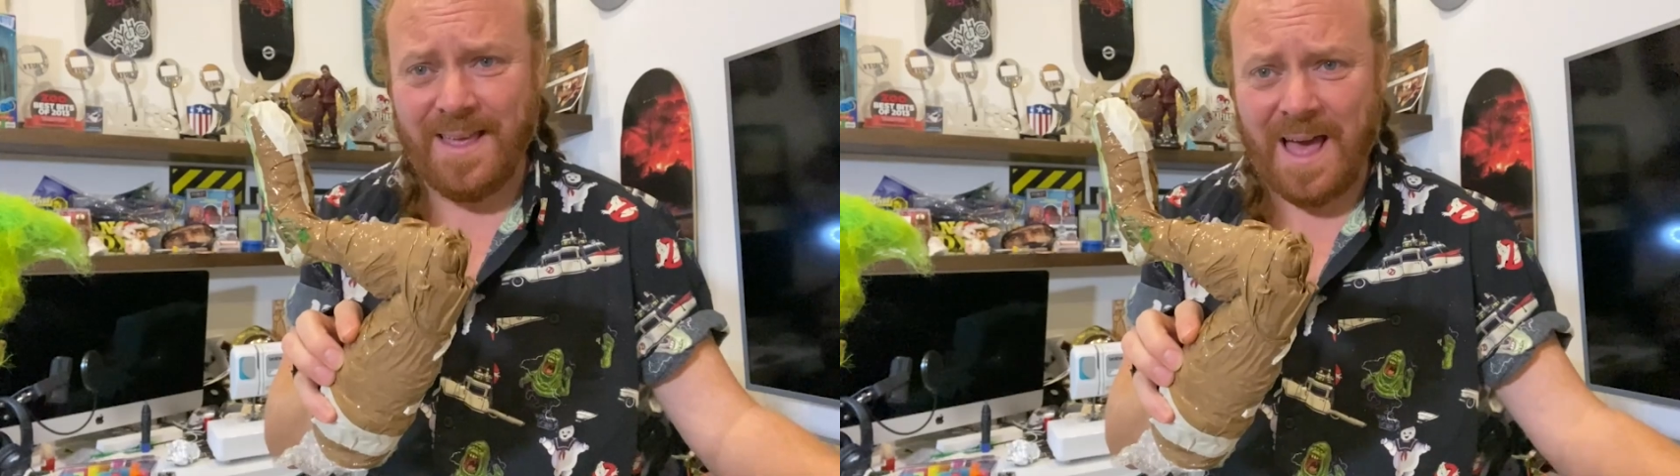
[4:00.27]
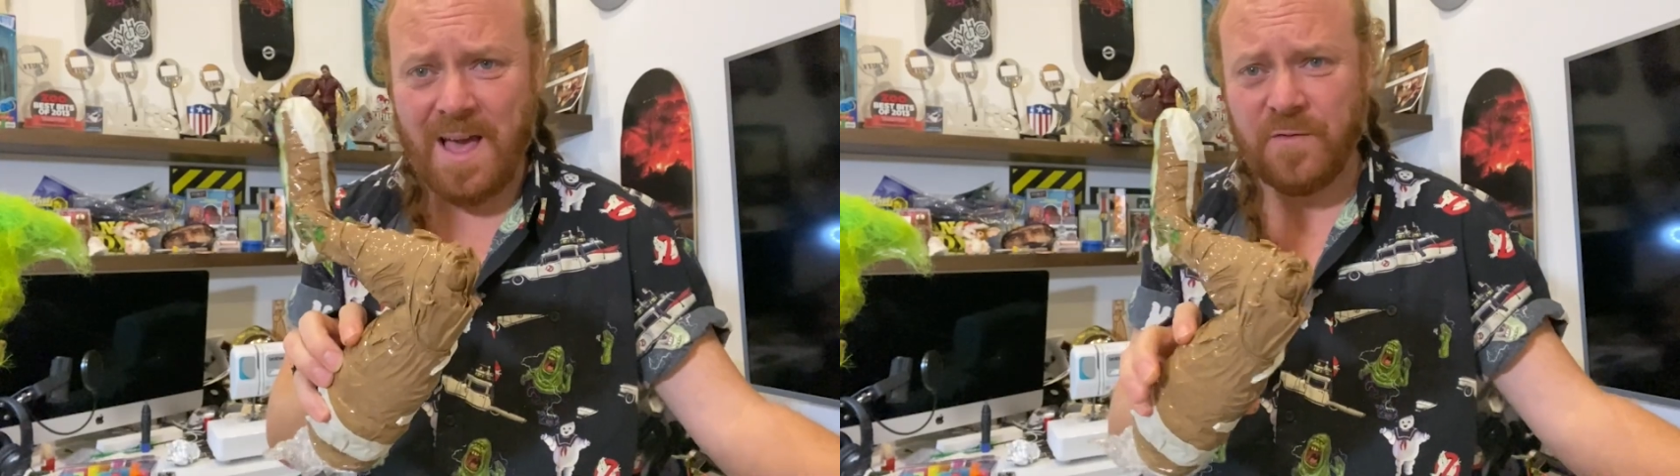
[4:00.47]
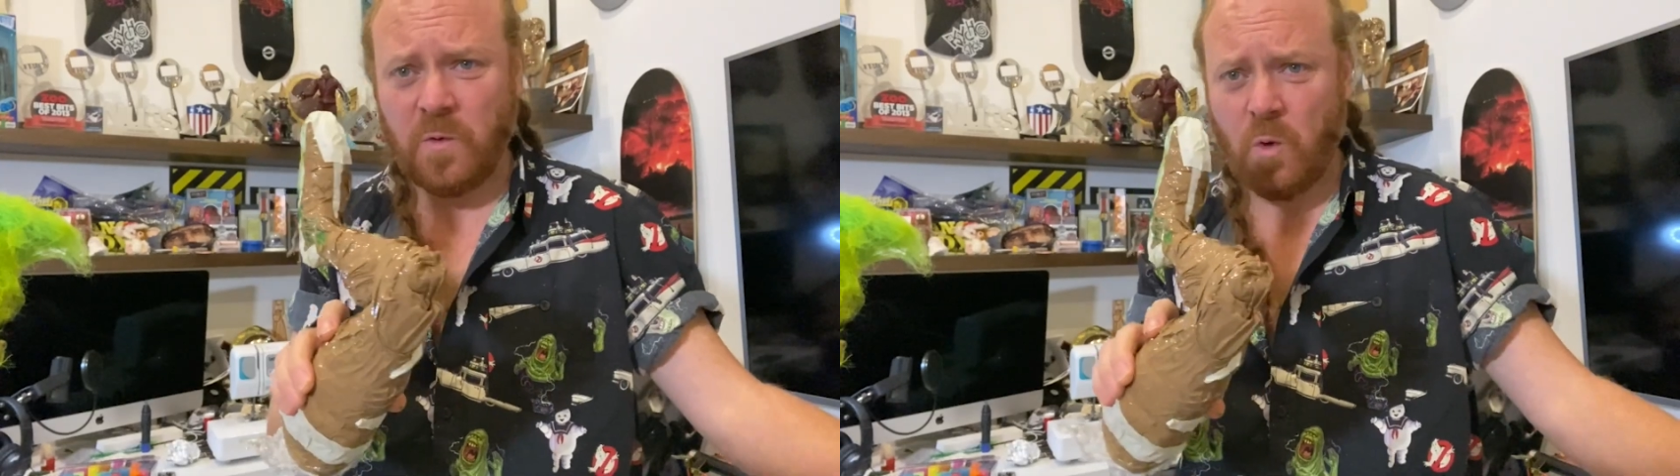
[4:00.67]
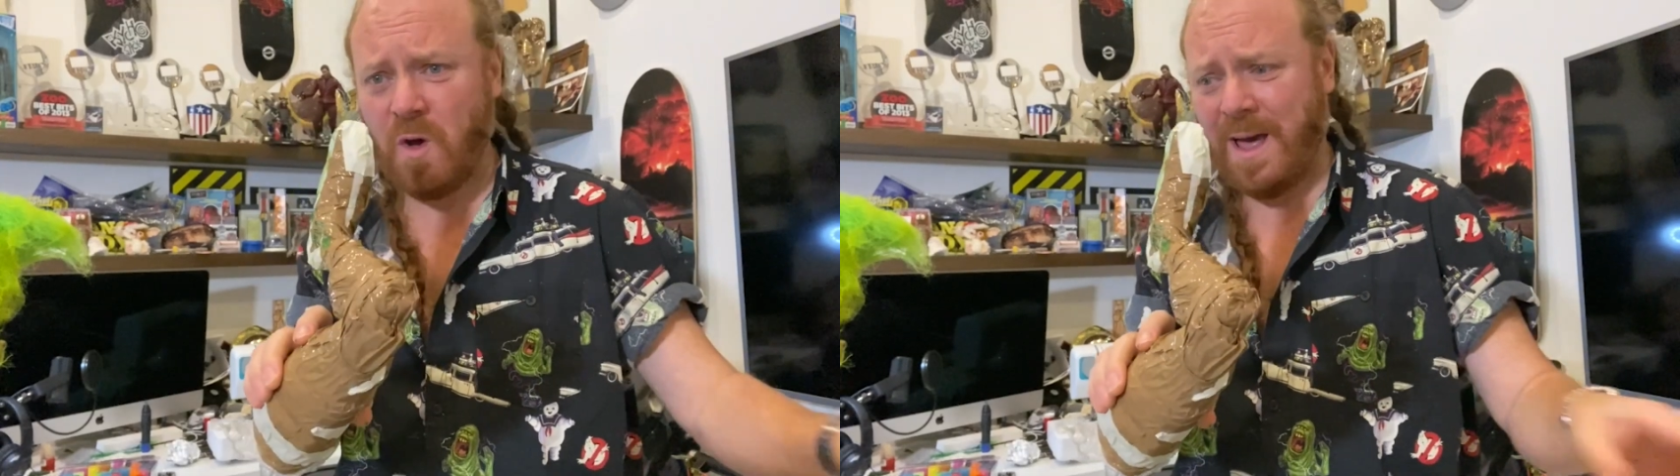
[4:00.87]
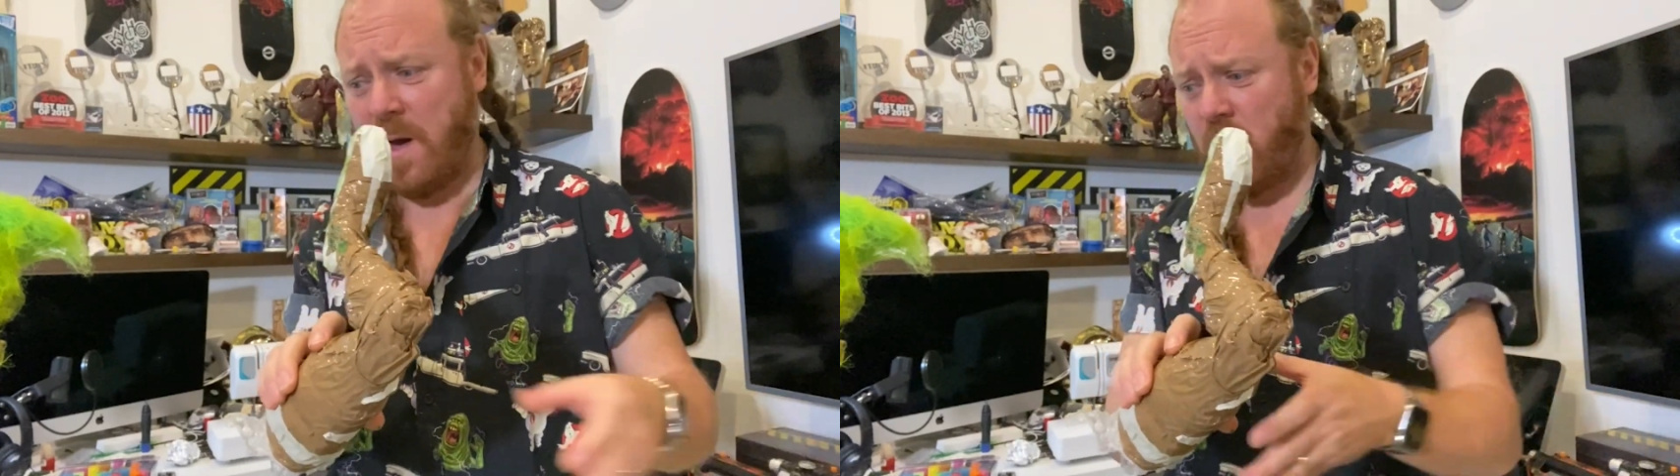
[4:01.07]
I have to
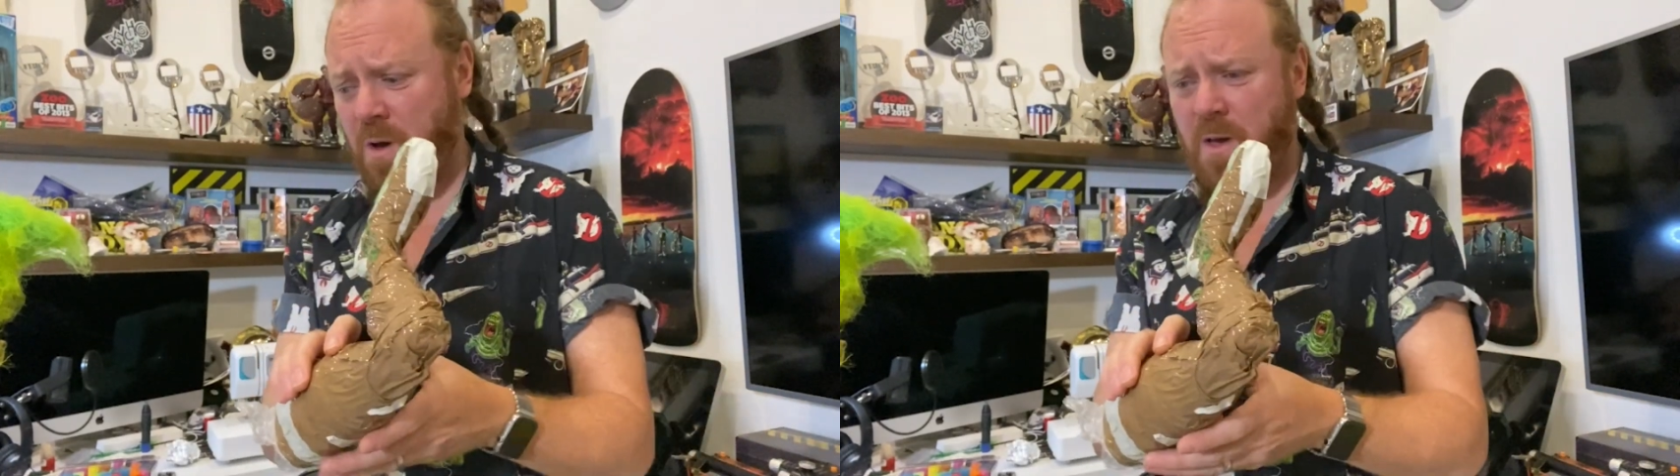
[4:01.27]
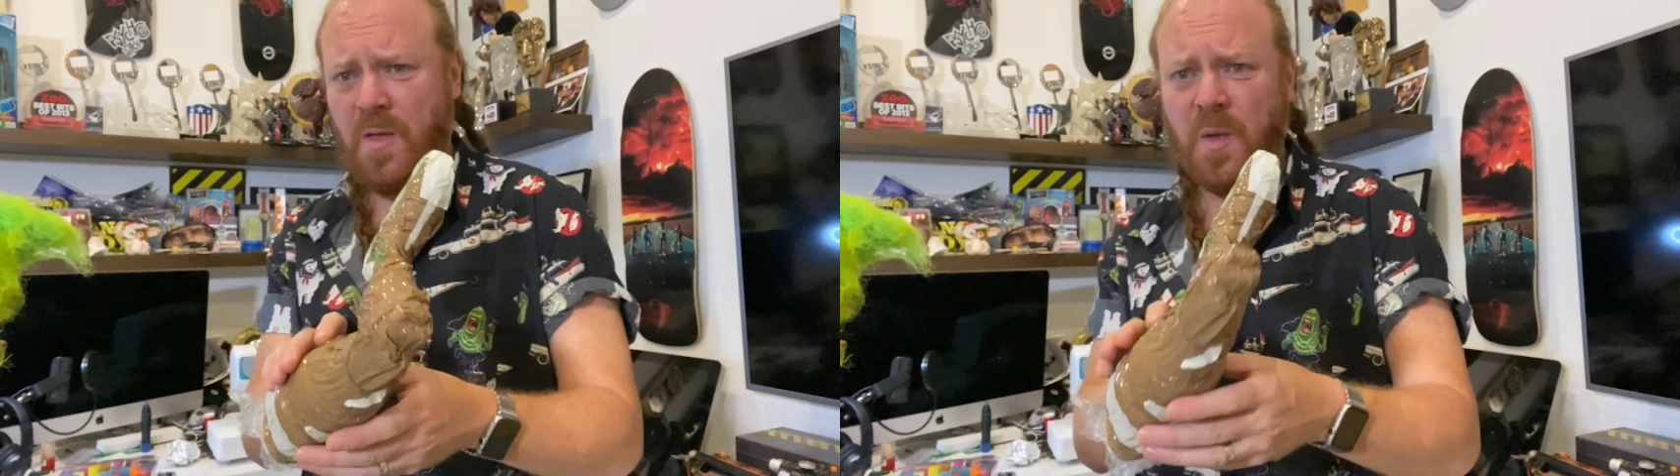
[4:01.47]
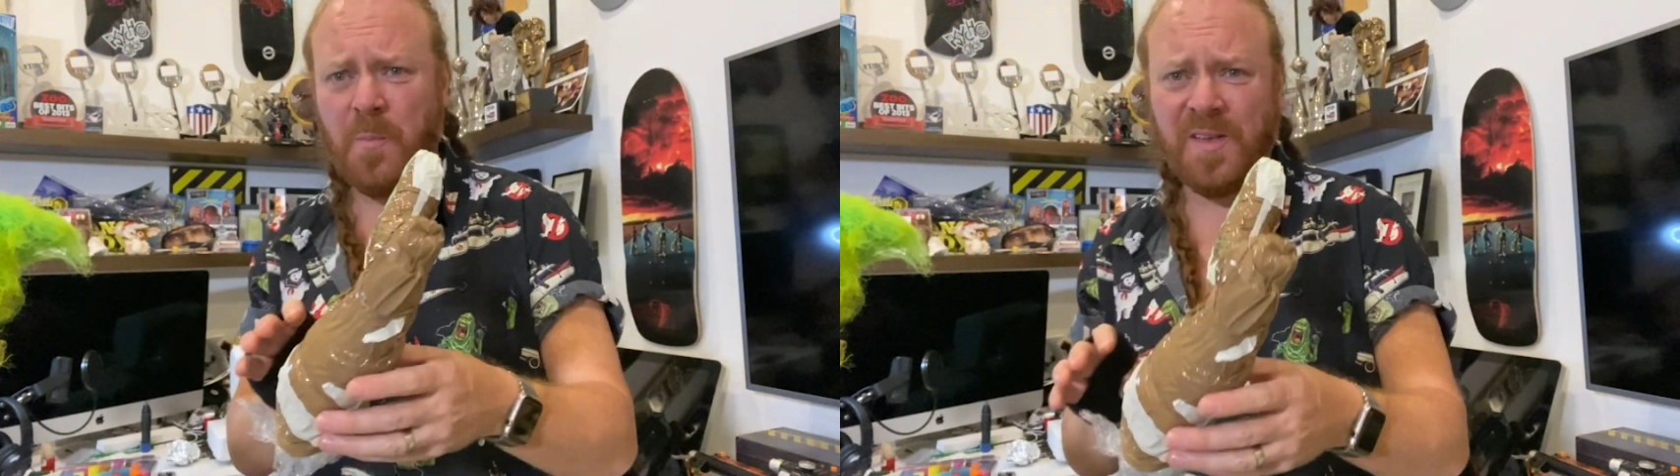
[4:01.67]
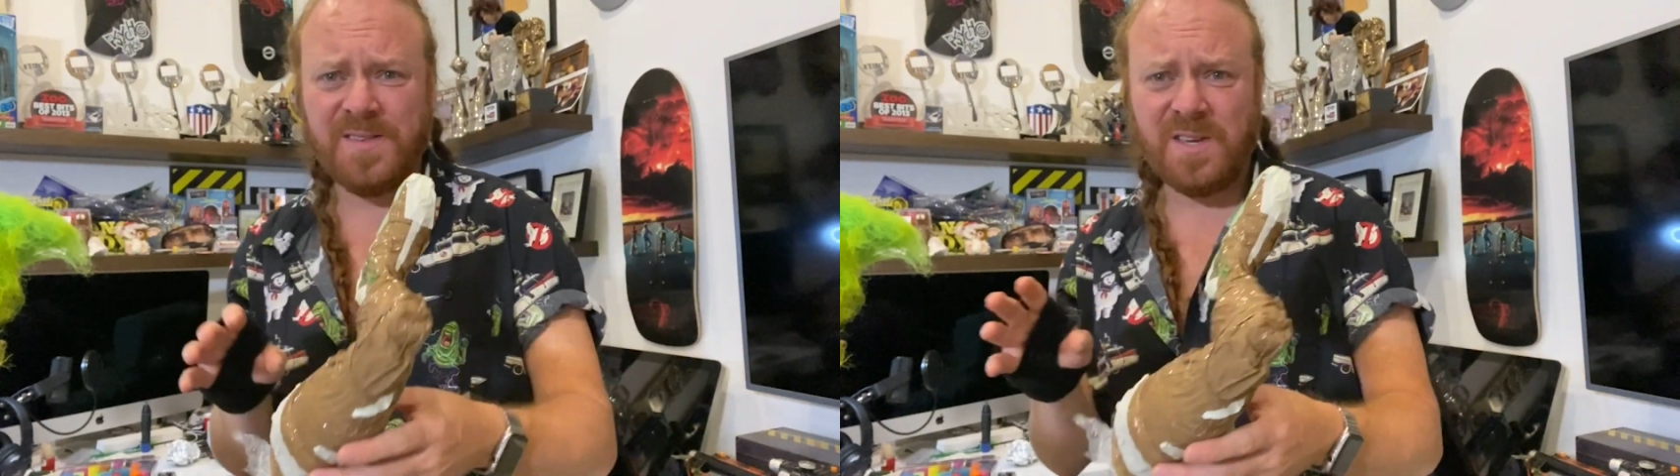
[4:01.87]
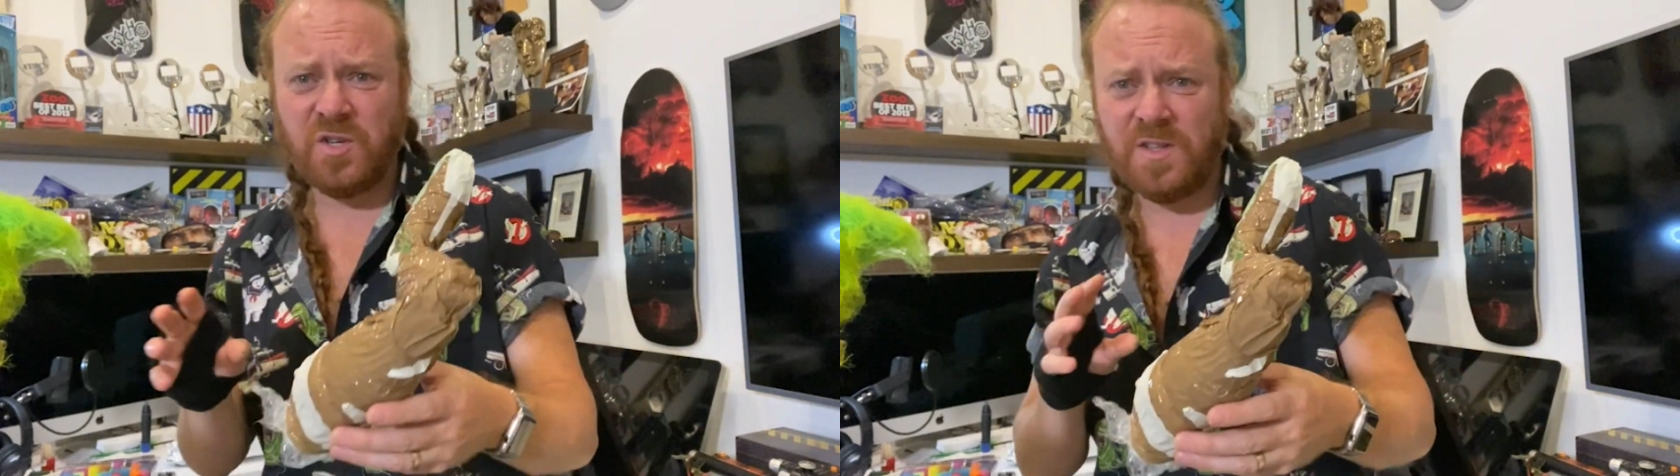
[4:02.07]
work out the
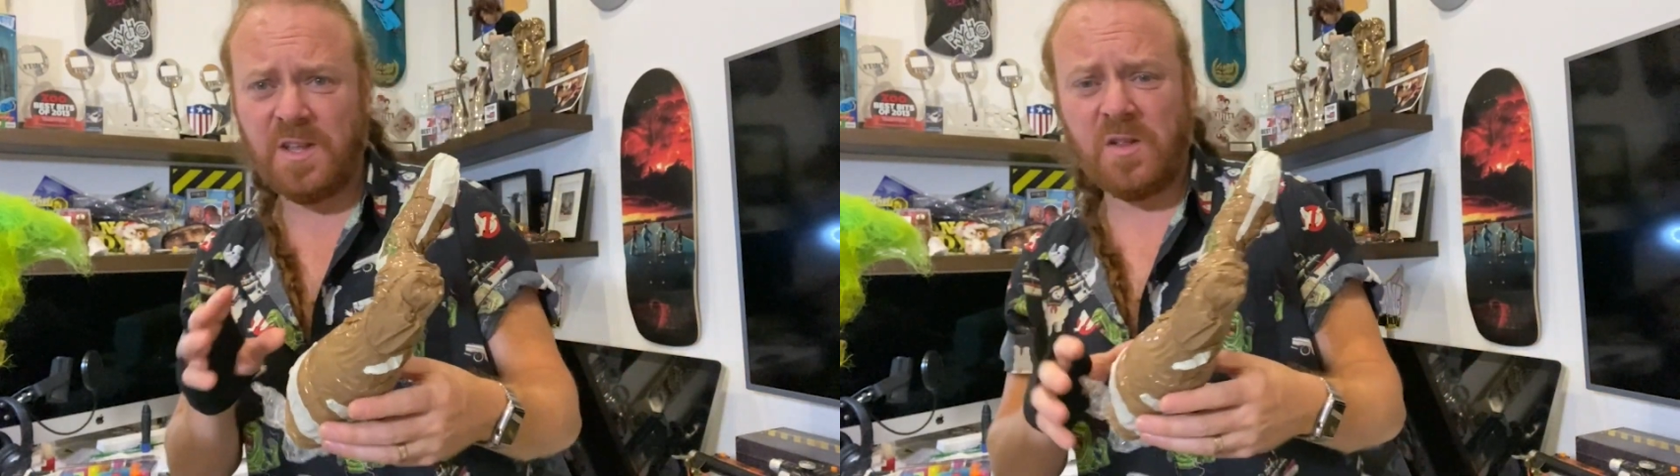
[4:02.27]
positioning